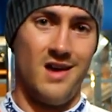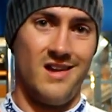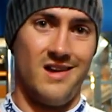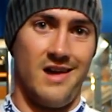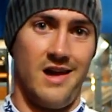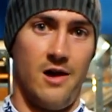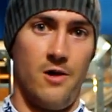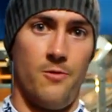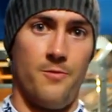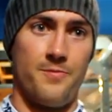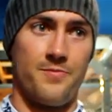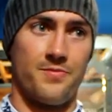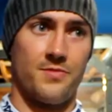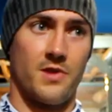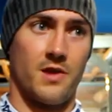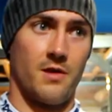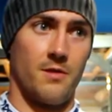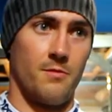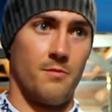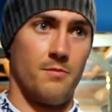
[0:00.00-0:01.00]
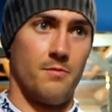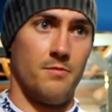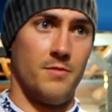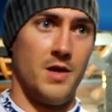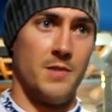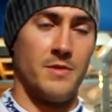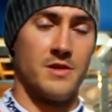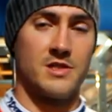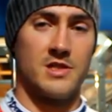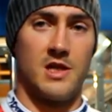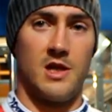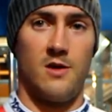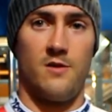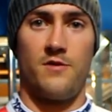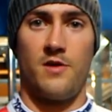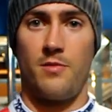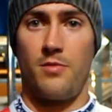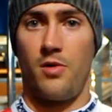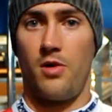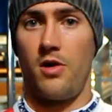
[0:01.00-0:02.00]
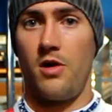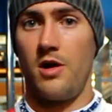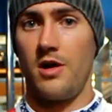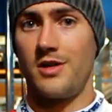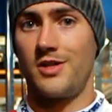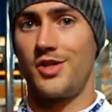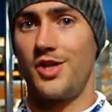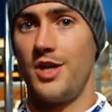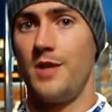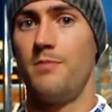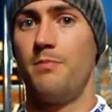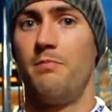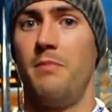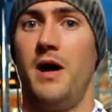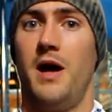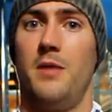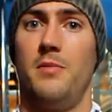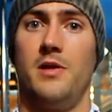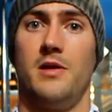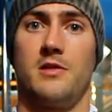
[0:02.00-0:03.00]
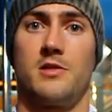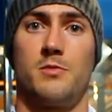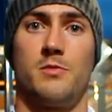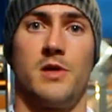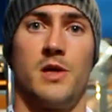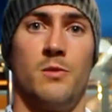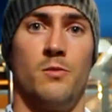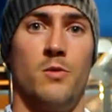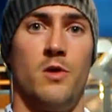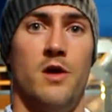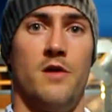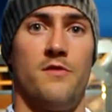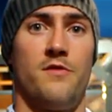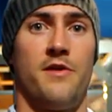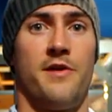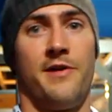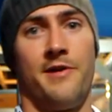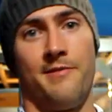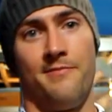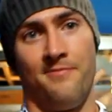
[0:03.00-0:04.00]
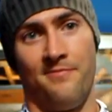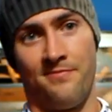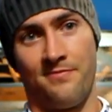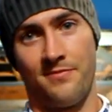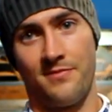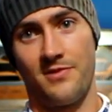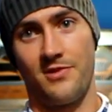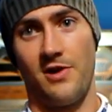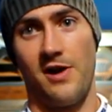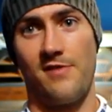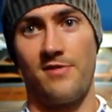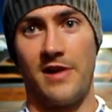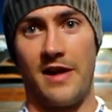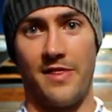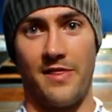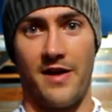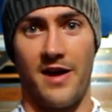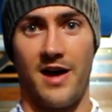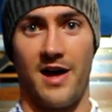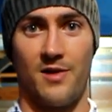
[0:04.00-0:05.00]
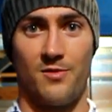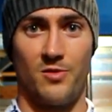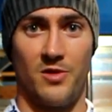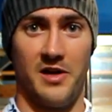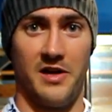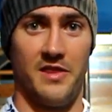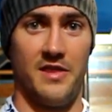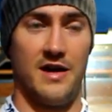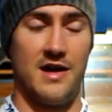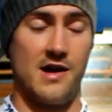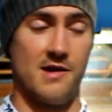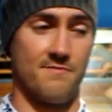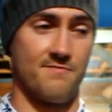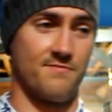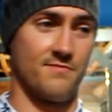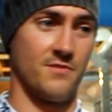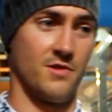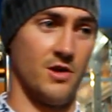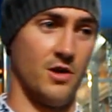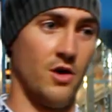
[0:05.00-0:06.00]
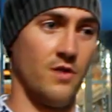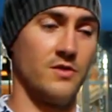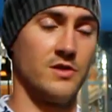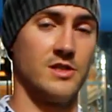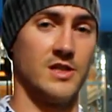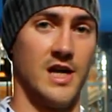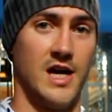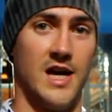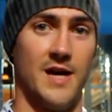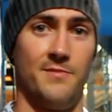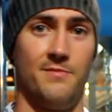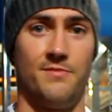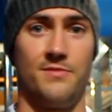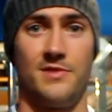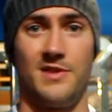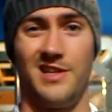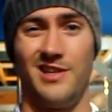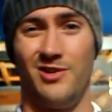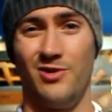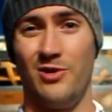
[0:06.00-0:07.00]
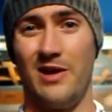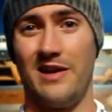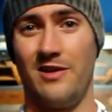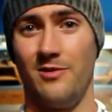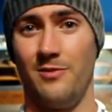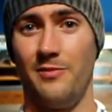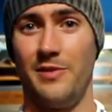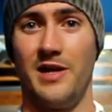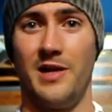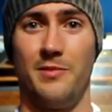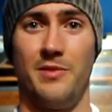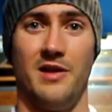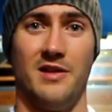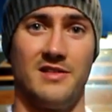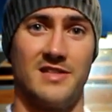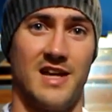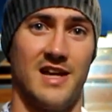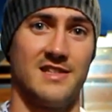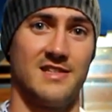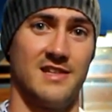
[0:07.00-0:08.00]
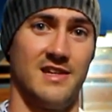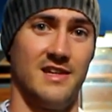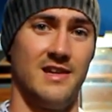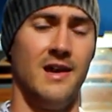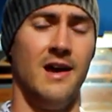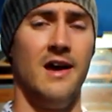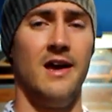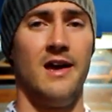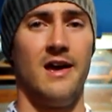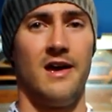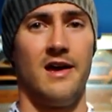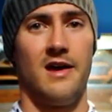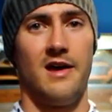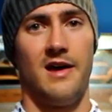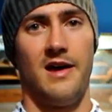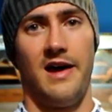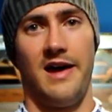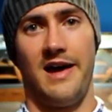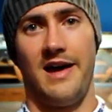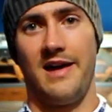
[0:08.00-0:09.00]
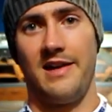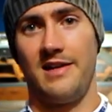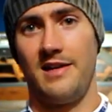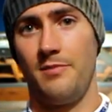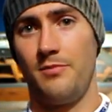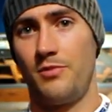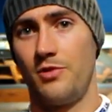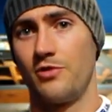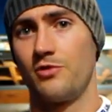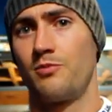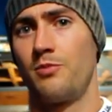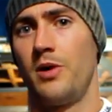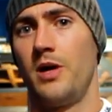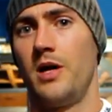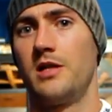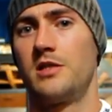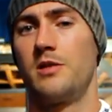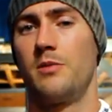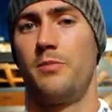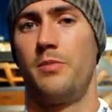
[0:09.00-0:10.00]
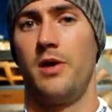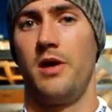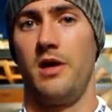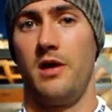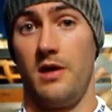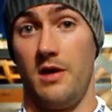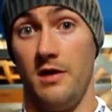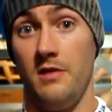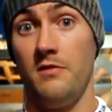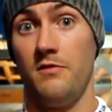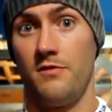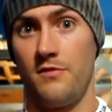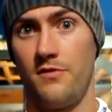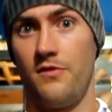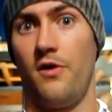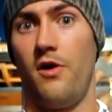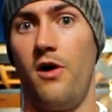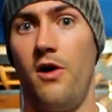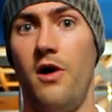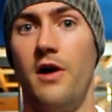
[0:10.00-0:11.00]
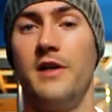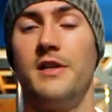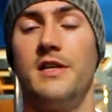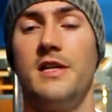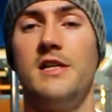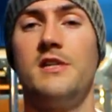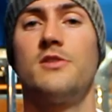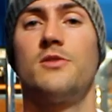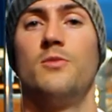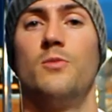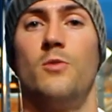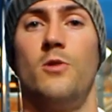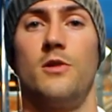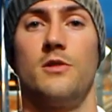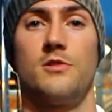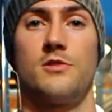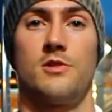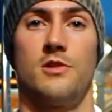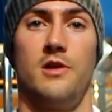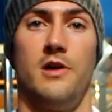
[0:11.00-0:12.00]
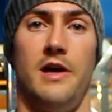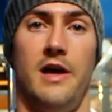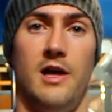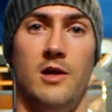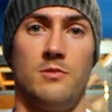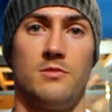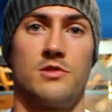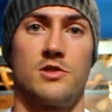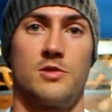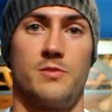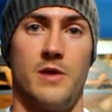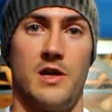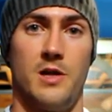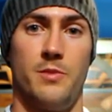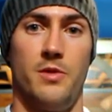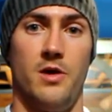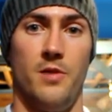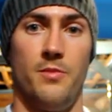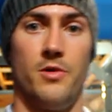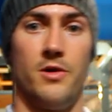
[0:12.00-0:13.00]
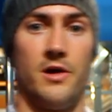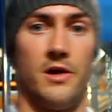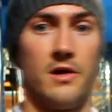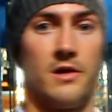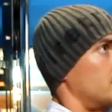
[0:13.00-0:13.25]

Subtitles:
Now, me myself, I bought a cheap barbell to begin with, so I've learned the hard way that over time they do end up being a bit tatty, and it does pay to pay for a decent one, so it helps to spend a bit of money.